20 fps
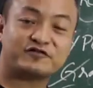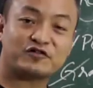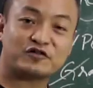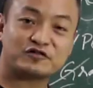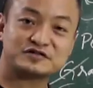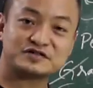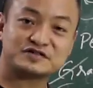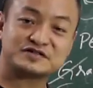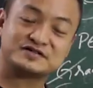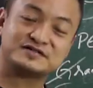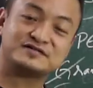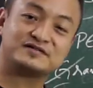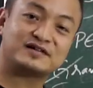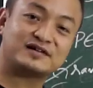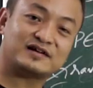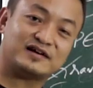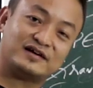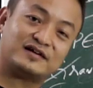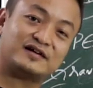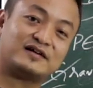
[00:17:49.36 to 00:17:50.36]
force?
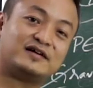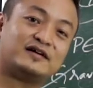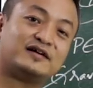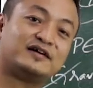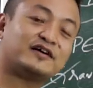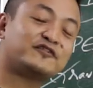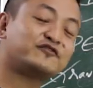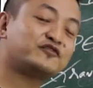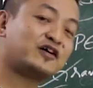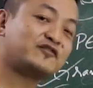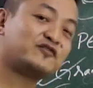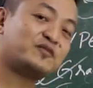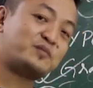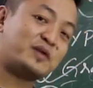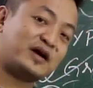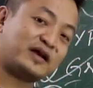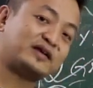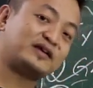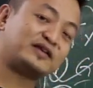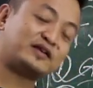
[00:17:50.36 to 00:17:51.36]
Clear? If you have a
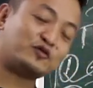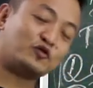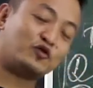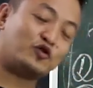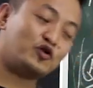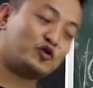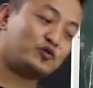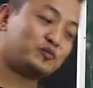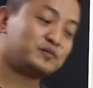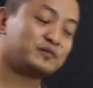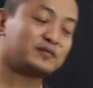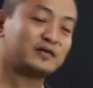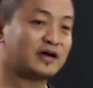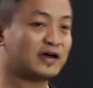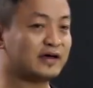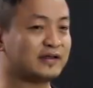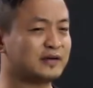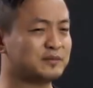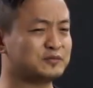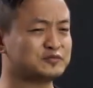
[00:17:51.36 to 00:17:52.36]
magnet at home,
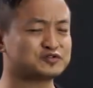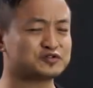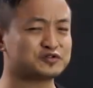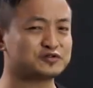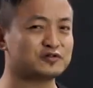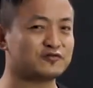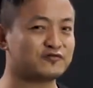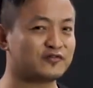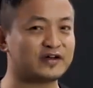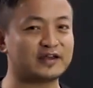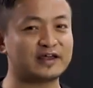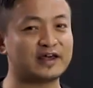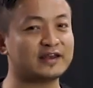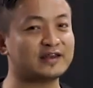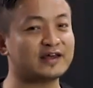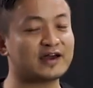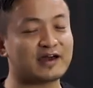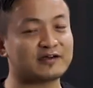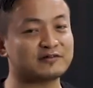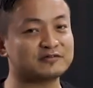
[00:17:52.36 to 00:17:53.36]
and I'm sure you'll find
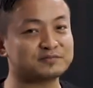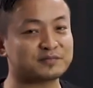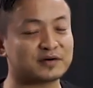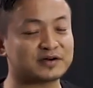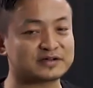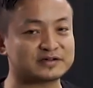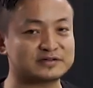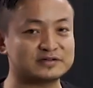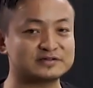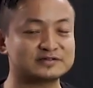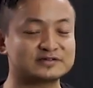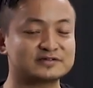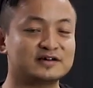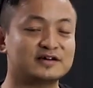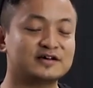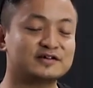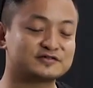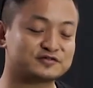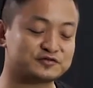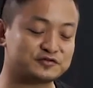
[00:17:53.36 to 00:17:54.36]
any iron particles,
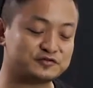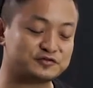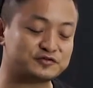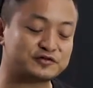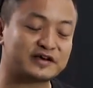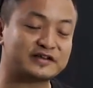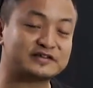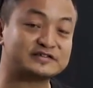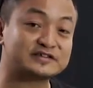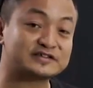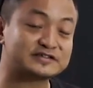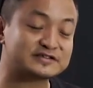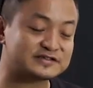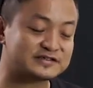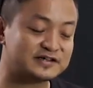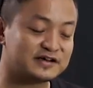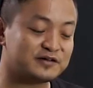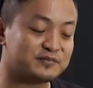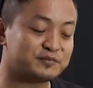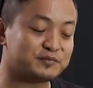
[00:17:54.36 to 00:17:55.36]
so you can
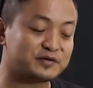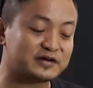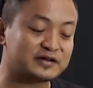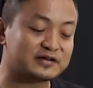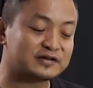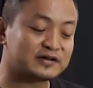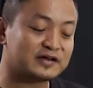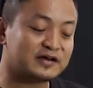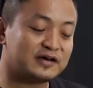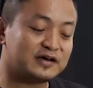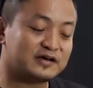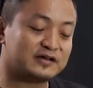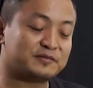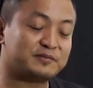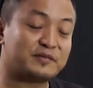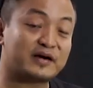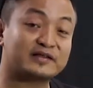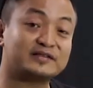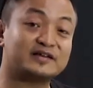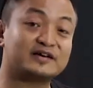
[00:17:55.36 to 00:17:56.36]
just bring the
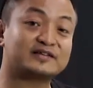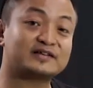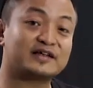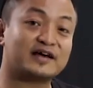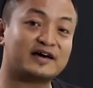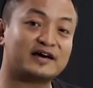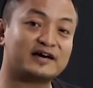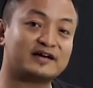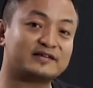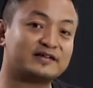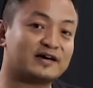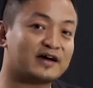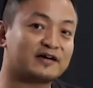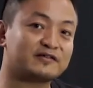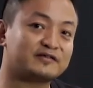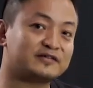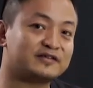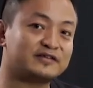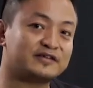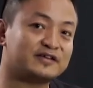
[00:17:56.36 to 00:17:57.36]
magnet and the
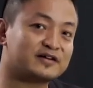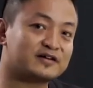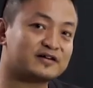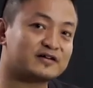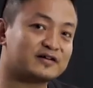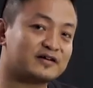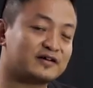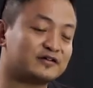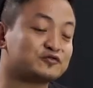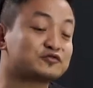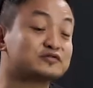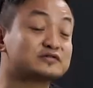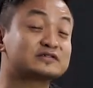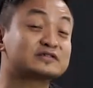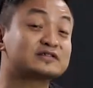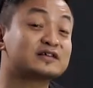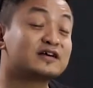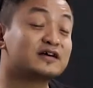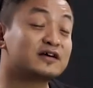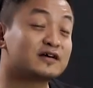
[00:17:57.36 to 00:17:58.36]
iron near, and
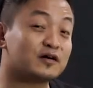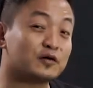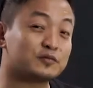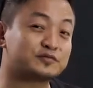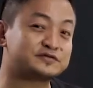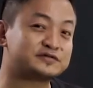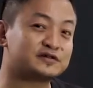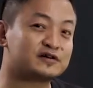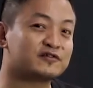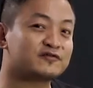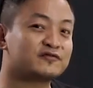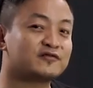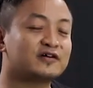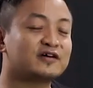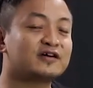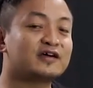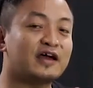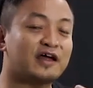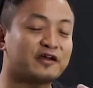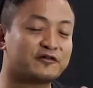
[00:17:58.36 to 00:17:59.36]
you'll observe
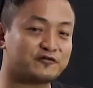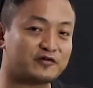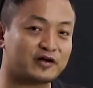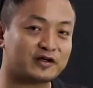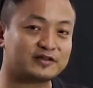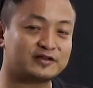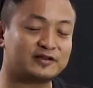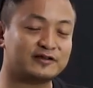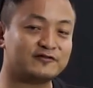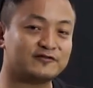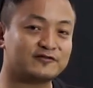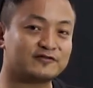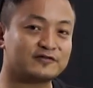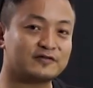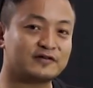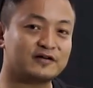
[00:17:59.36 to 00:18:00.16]
attractive